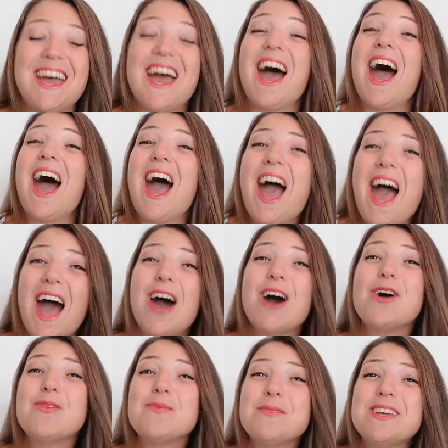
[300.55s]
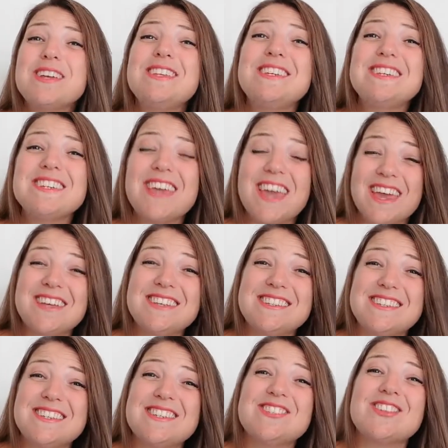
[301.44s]
How many
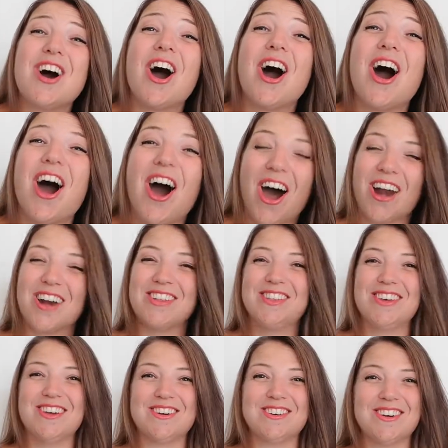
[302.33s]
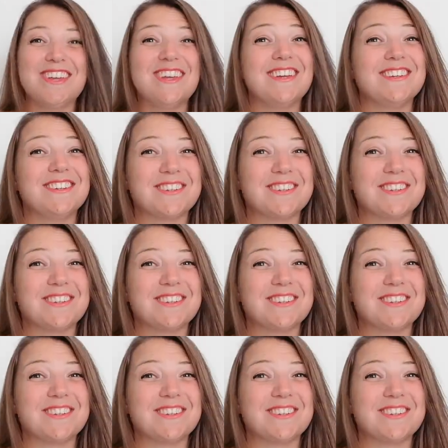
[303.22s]
cases are there in